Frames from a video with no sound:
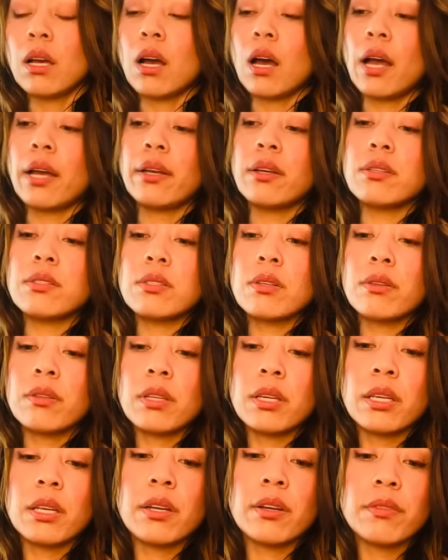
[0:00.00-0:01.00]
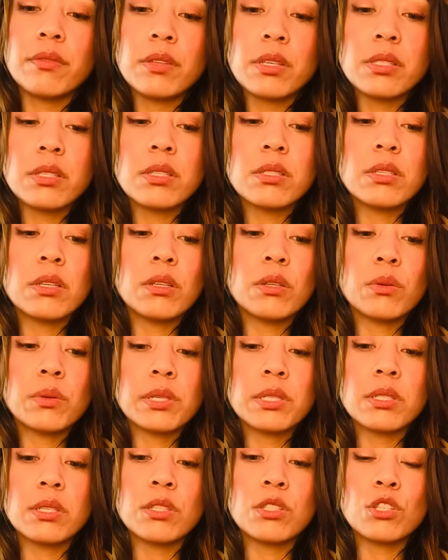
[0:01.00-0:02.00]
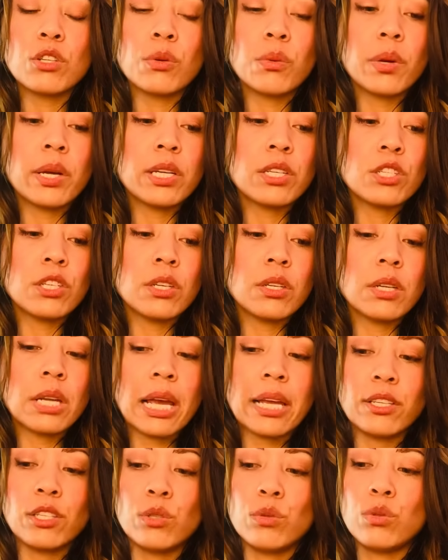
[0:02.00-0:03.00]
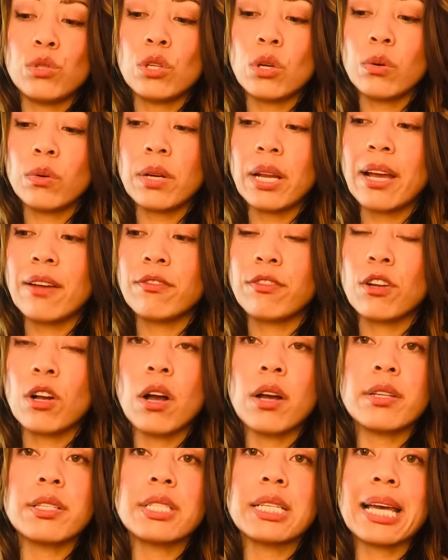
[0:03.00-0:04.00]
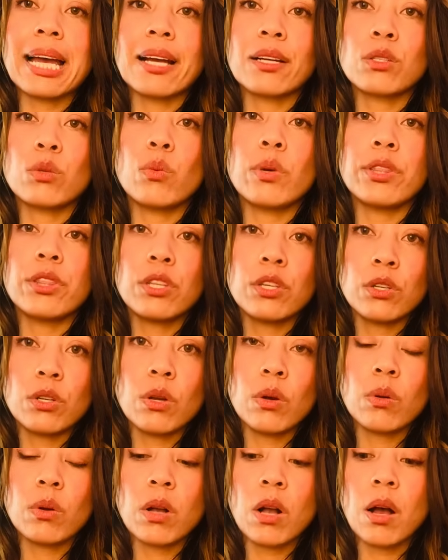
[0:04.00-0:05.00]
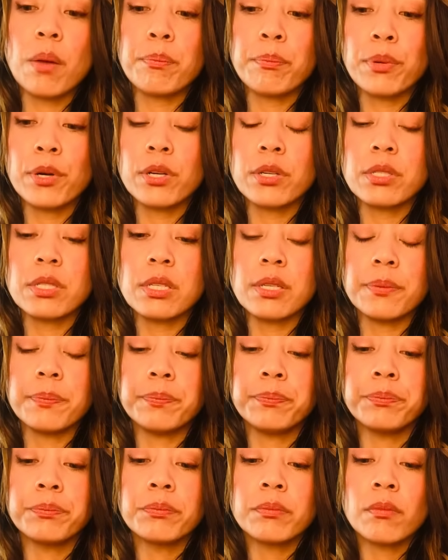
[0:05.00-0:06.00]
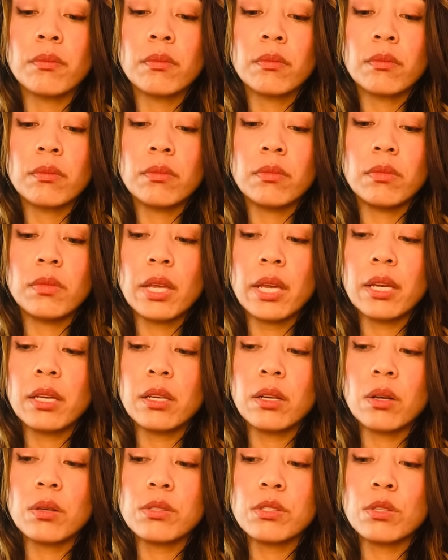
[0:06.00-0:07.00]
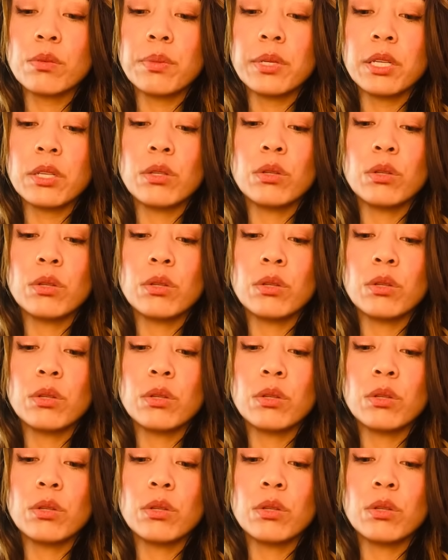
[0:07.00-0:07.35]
I also think here, if this is a newer situation and you don't have contact with the no-com person, they can also be a